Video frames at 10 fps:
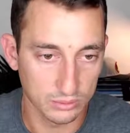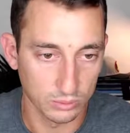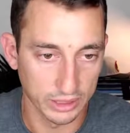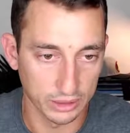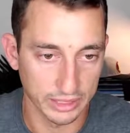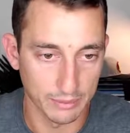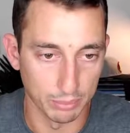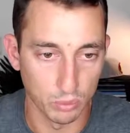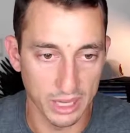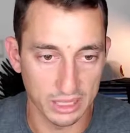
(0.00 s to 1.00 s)
going to look at
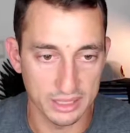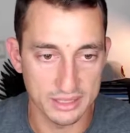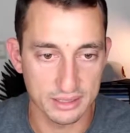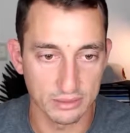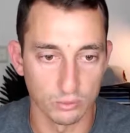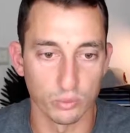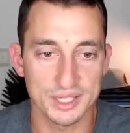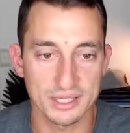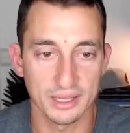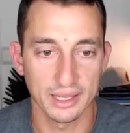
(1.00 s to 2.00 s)
bull markets.
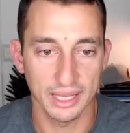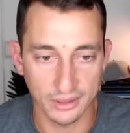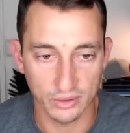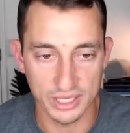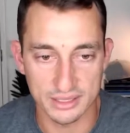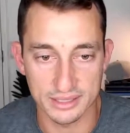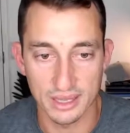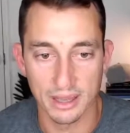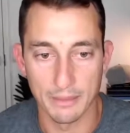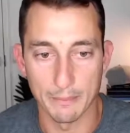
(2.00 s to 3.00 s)
Risk increases.
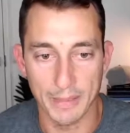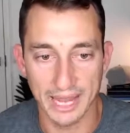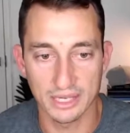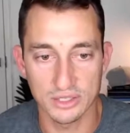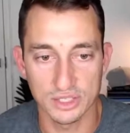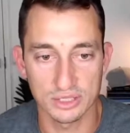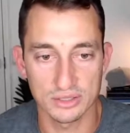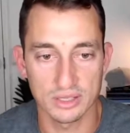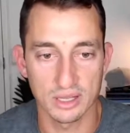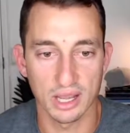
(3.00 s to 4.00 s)

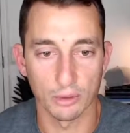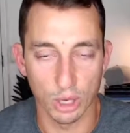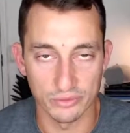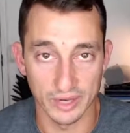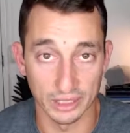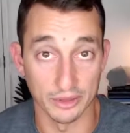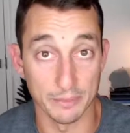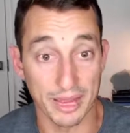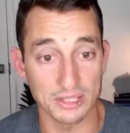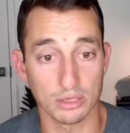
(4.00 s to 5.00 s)
Majors are overvalued. The
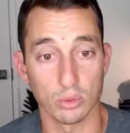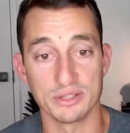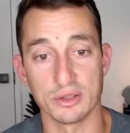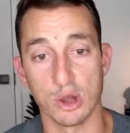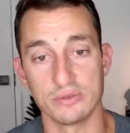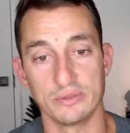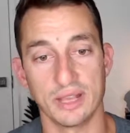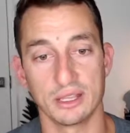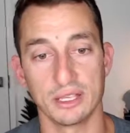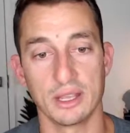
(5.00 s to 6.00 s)
major coins are
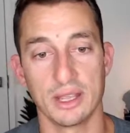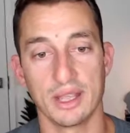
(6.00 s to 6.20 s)
overvalued.